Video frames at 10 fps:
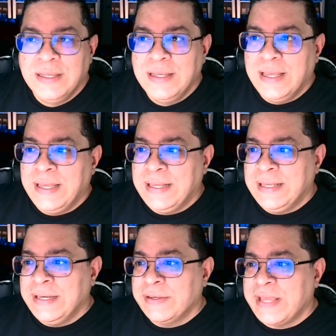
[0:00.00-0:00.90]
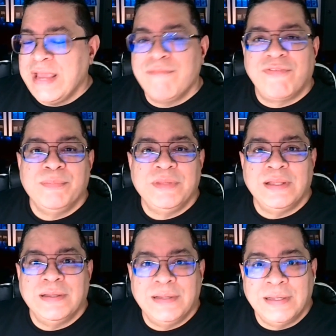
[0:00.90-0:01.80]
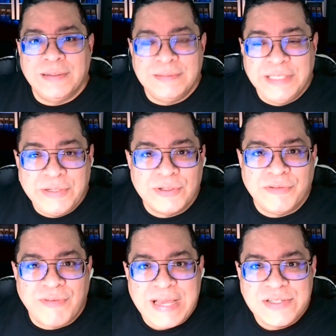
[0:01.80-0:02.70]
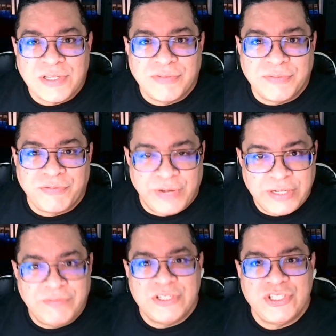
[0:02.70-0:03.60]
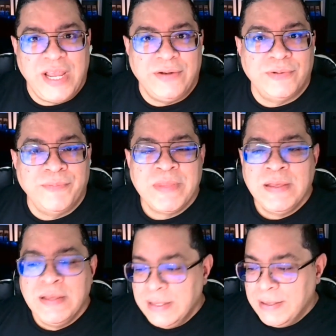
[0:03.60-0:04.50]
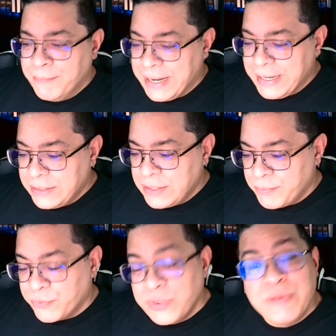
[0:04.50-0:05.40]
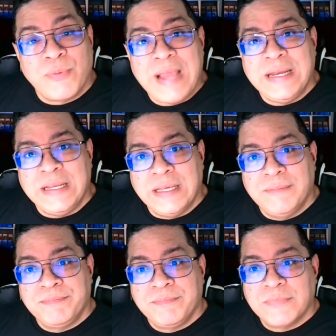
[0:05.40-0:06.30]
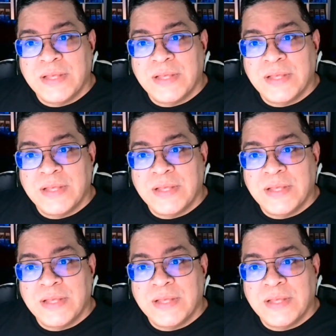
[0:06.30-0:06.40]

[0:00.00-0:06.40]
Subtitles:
and it came from the legal advice of a friend of the channel, but I ended up rewriting it and